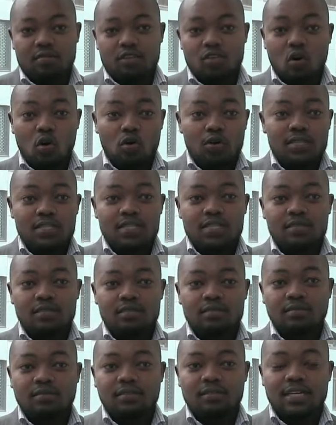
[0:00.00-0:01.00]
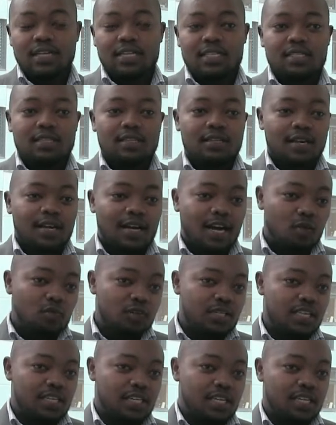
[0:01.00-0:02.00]
goals that the
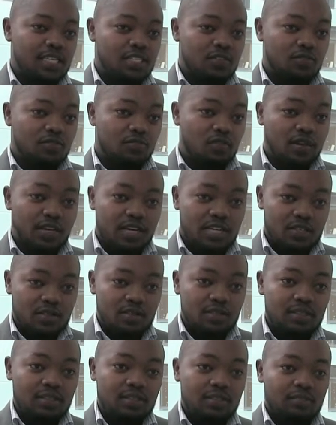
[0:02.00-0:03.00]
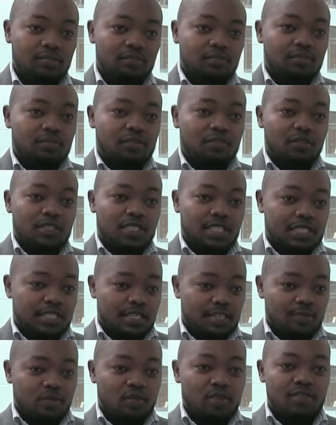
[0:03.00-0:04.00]
county needs to focus on for
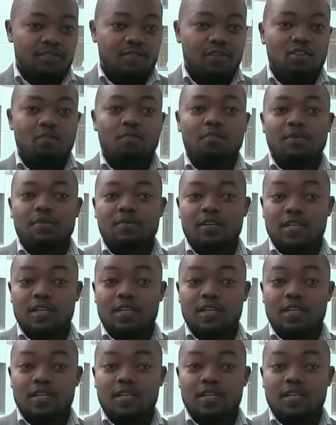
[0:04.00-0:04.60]
sustainable develop,